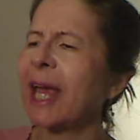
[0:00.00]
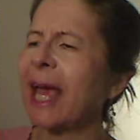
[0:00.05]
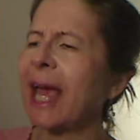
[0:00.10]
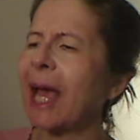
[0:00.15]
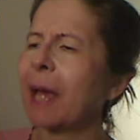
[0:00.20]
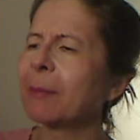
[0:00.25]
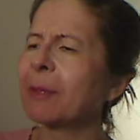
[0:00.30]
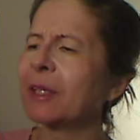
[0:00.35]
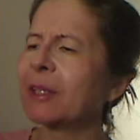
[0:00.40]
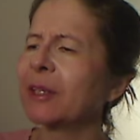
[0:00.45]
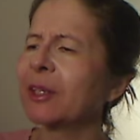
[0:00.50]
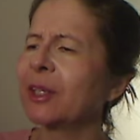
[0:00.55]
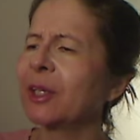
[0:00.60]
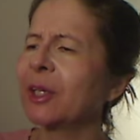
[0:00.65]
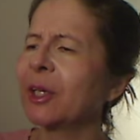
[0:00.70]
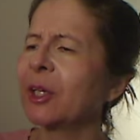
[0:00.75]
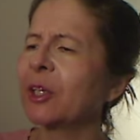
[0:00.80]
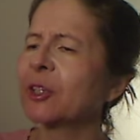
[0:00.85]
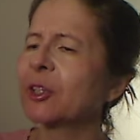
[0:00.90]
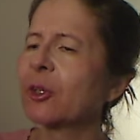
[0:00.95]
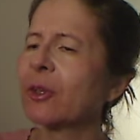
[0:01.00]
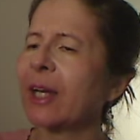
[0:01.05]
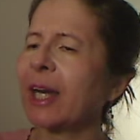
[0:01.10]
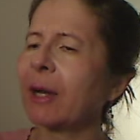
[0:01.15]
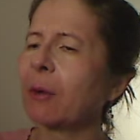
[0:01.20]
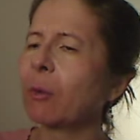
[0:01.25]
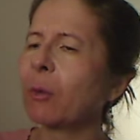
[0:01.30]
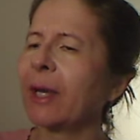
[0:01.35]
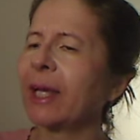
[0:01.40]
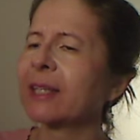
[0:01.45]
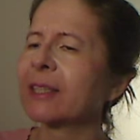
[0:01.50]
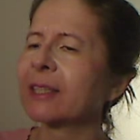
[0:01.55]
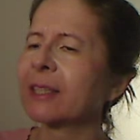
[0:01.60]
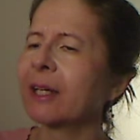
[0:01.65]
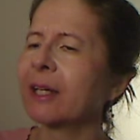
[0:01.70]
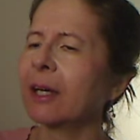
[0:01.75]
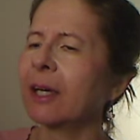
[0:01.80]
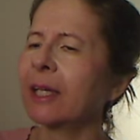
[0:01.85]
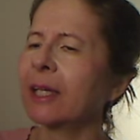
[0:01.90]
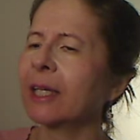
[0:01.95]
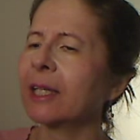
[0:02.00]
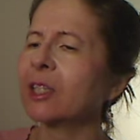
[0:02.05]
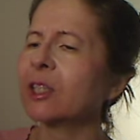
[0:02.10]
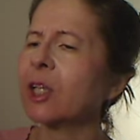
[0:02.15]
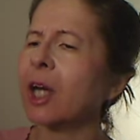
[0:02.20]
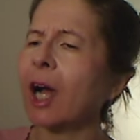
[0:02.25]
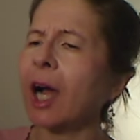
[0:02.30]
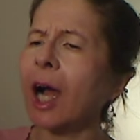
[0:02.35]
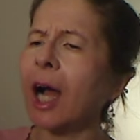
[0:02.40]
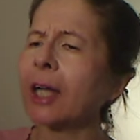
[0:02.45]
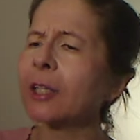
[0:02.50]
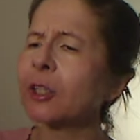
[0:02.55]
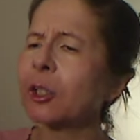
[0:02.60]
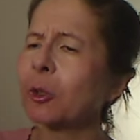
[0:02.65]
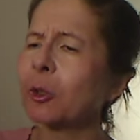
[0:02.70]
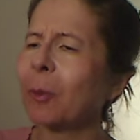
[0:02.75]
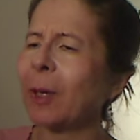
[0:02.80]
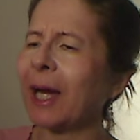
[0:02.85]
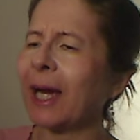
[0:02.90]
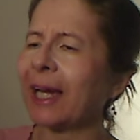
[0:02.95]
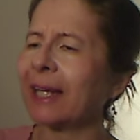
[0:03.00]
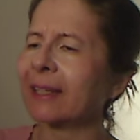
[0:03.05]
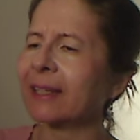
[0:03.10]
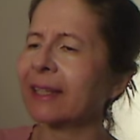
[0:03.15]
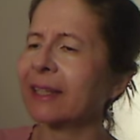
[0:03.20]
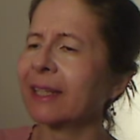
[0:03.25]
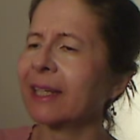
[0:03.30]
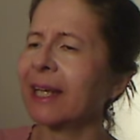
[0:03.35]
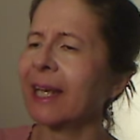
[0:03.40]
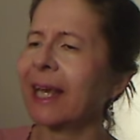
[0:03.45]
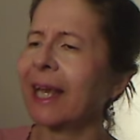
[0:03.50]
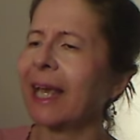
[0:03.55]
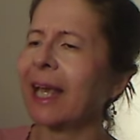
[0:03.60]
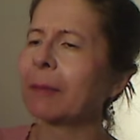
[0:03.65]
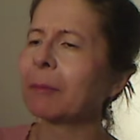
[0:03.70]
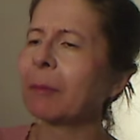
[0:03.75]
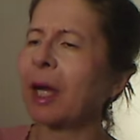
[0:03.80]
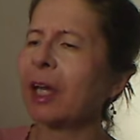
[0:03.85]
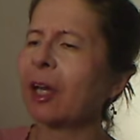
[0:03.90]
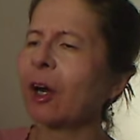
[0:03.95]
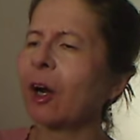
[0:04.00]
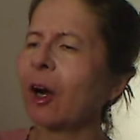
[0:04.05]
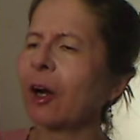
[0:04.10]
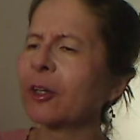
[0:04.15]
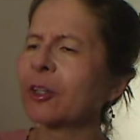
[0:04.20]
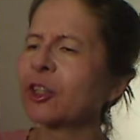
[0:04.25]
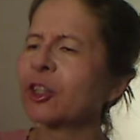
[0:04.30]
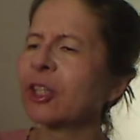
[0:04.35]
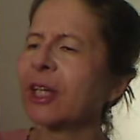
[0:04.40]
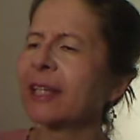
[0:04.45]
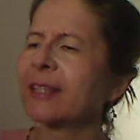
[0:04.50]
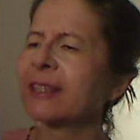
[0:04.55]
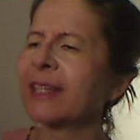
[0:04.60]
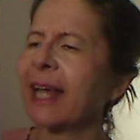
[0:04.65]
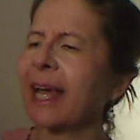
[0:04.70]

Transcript: habit, so that I went into autopilot, and my heart shut